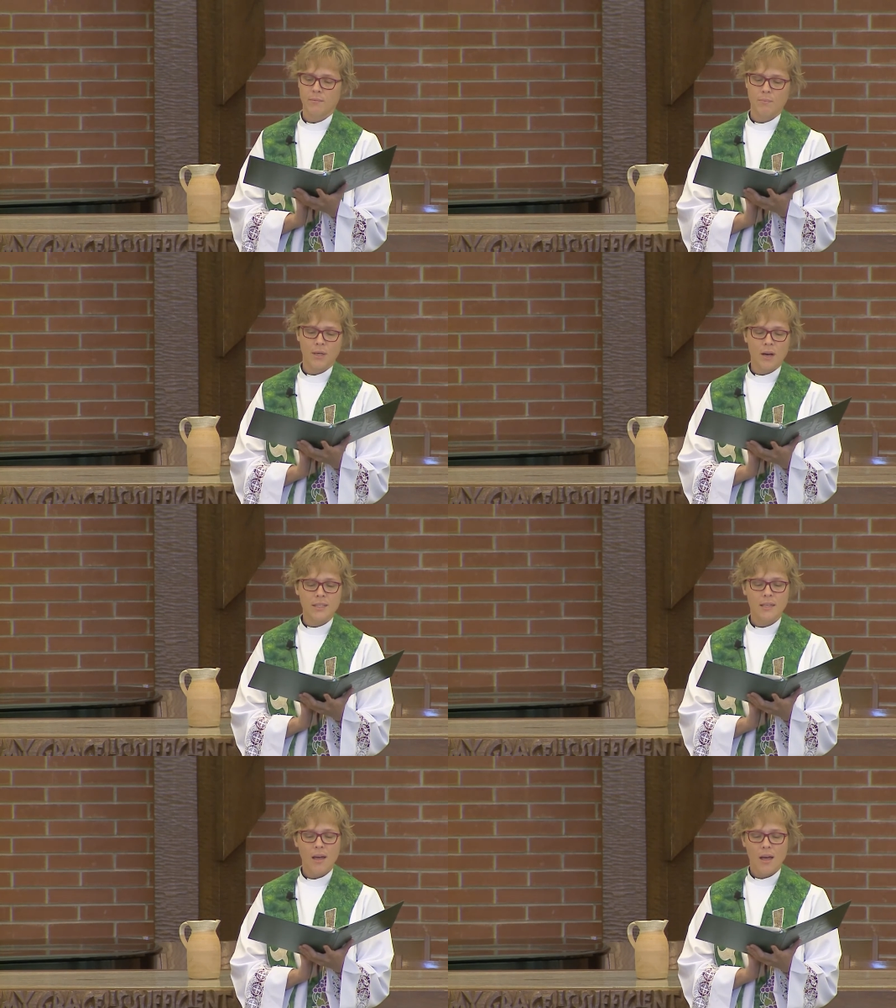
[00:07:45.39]
because
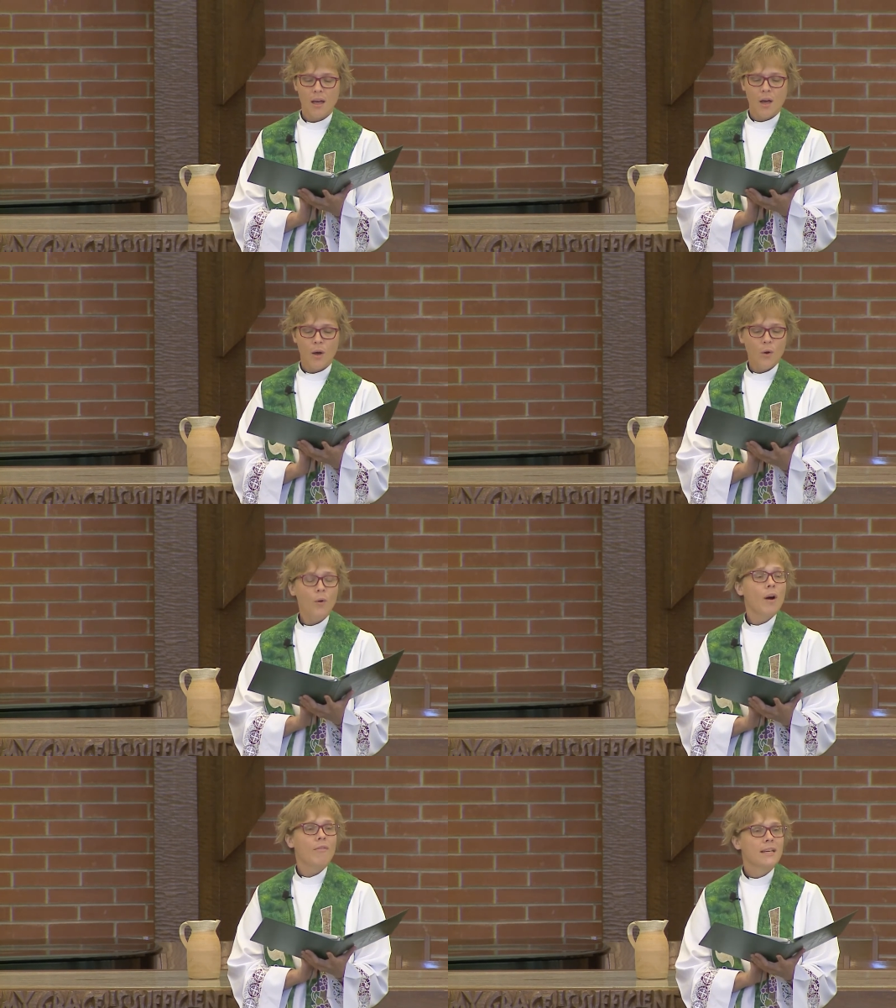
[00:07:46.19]

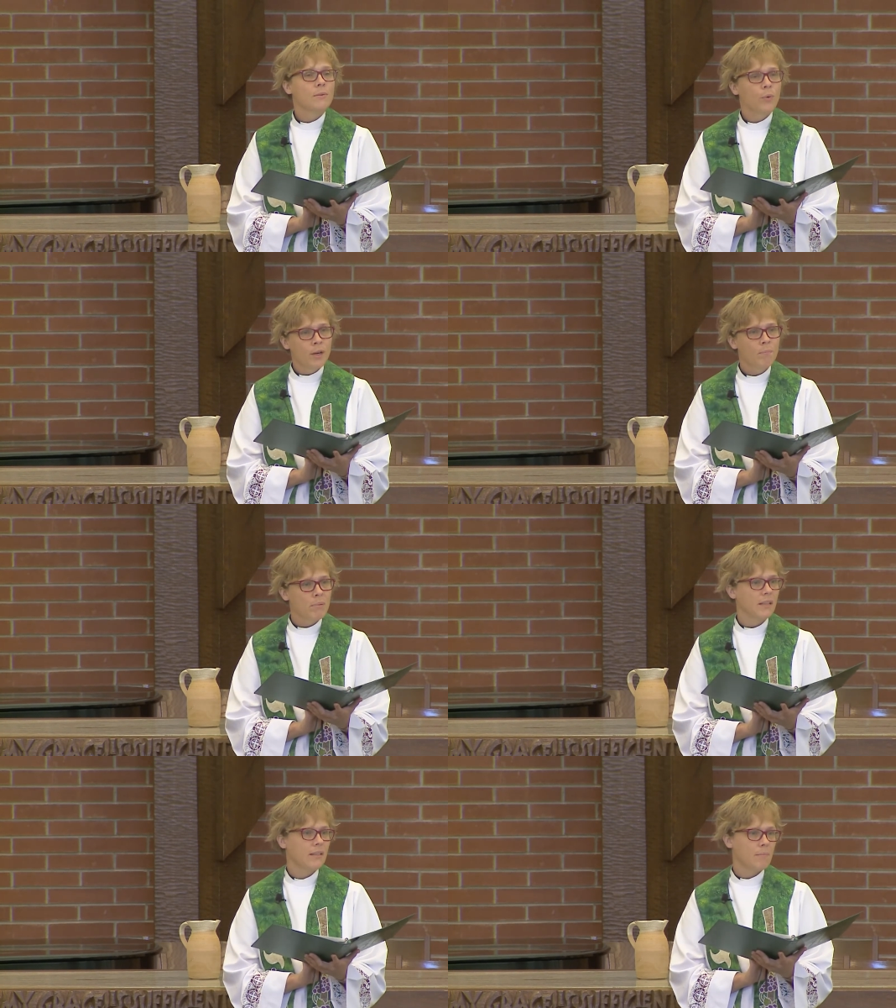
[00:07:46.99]
who of us wouldn't
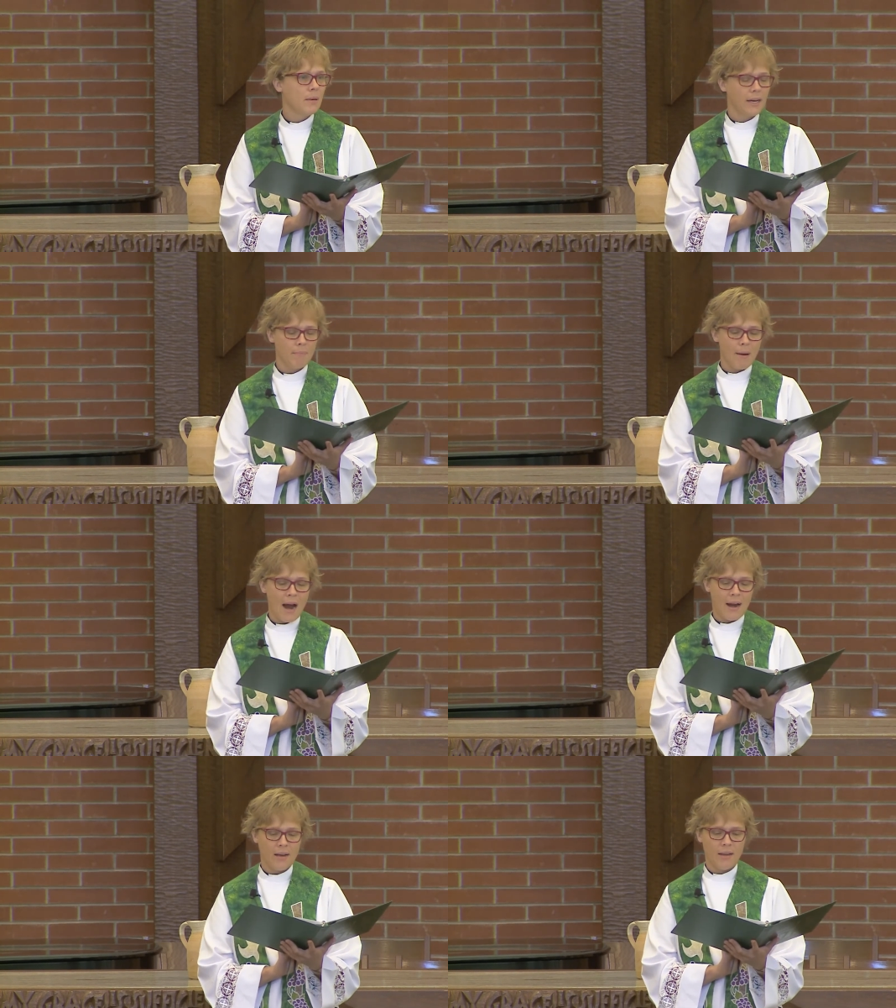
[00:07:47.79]
build a bigger
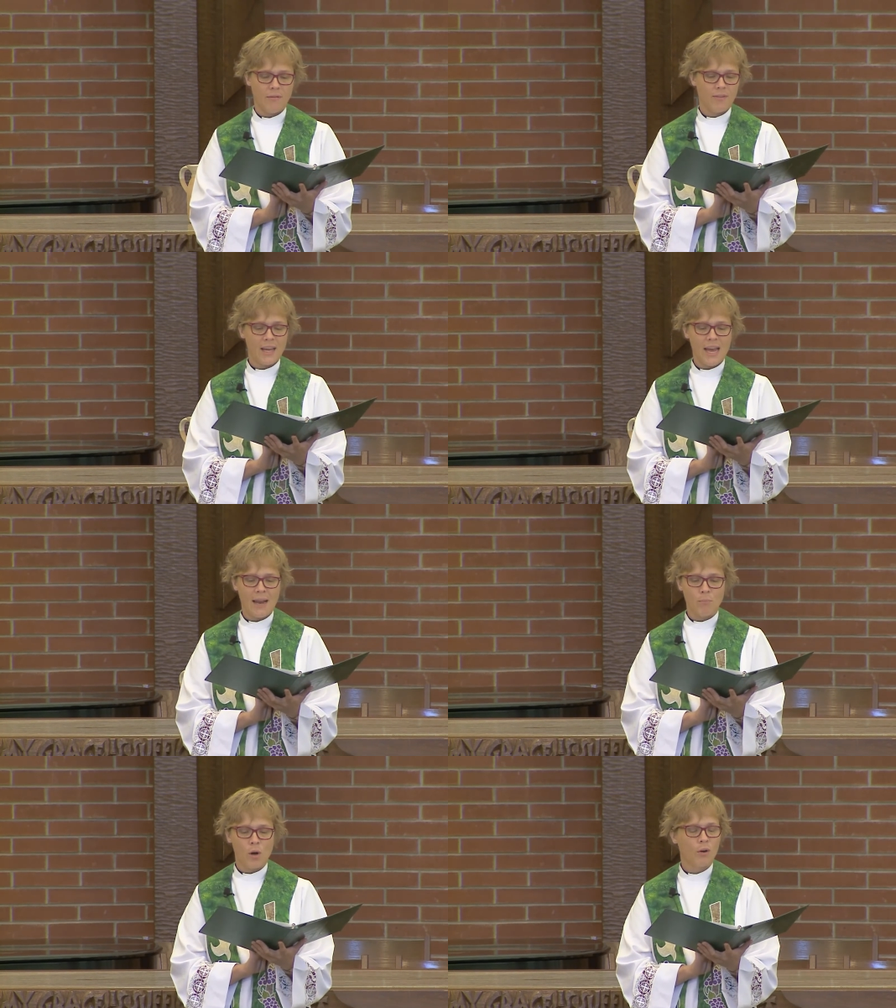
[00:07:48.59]
barn if they
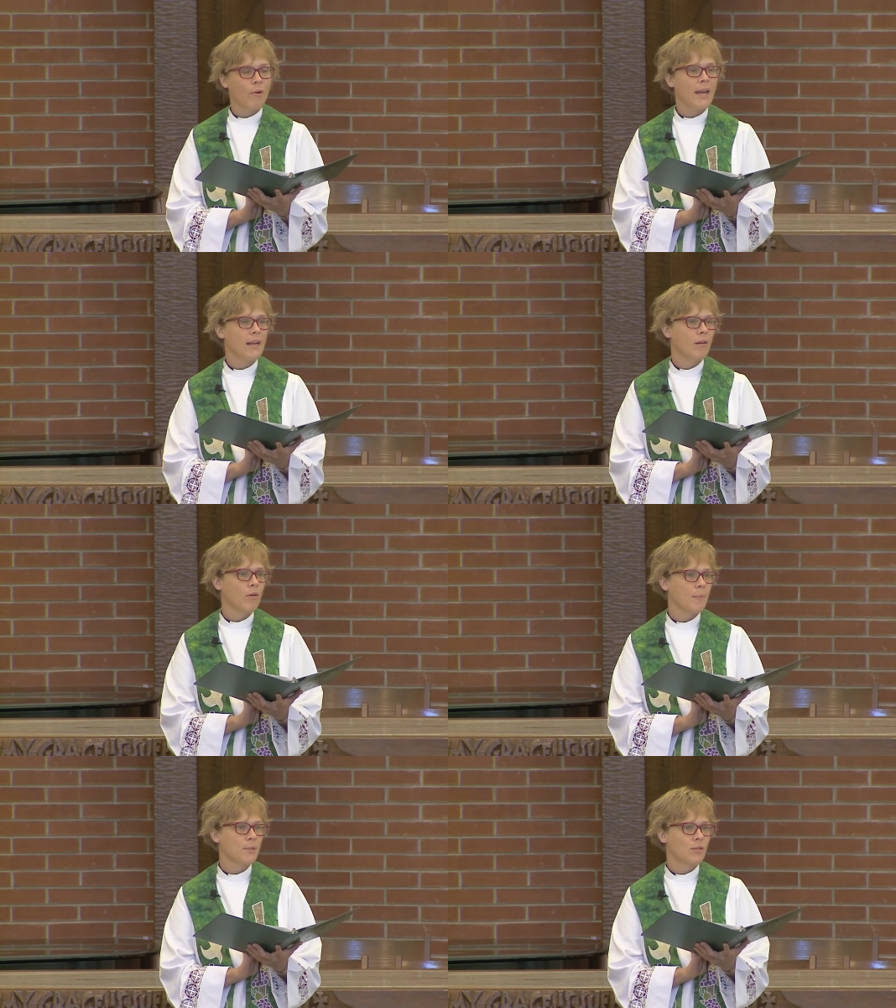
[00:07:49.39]
had more grain and
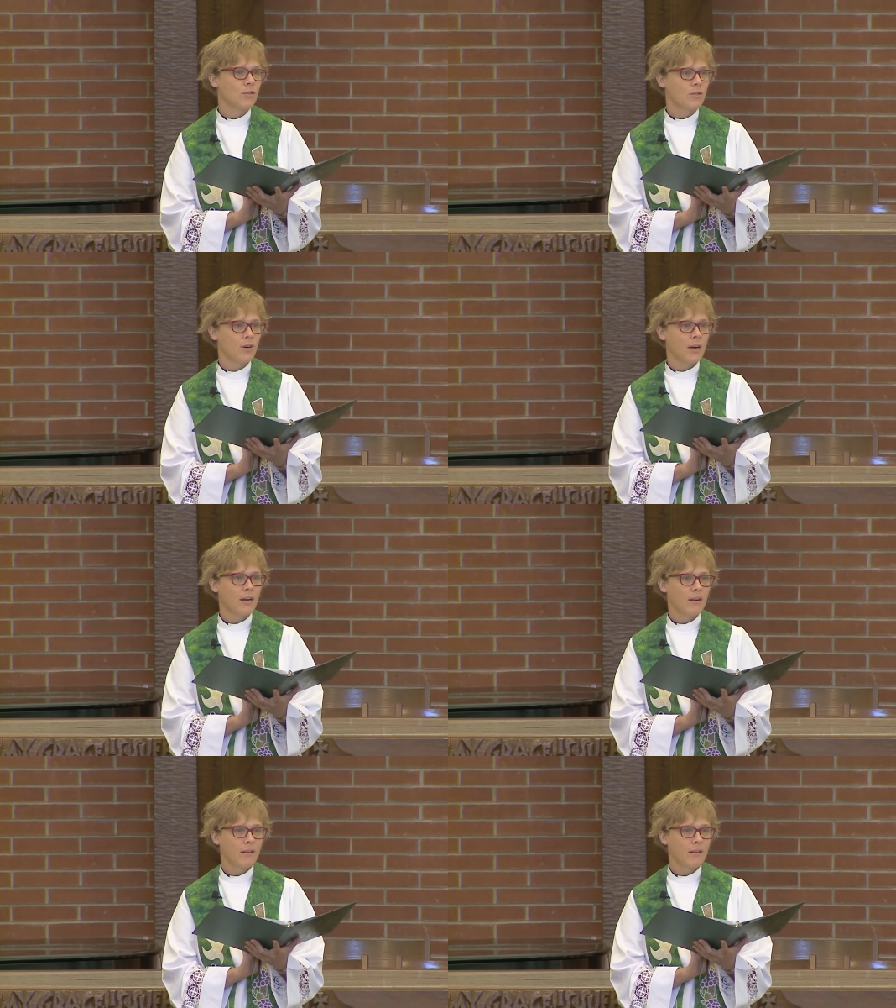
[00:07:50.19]
crops to store?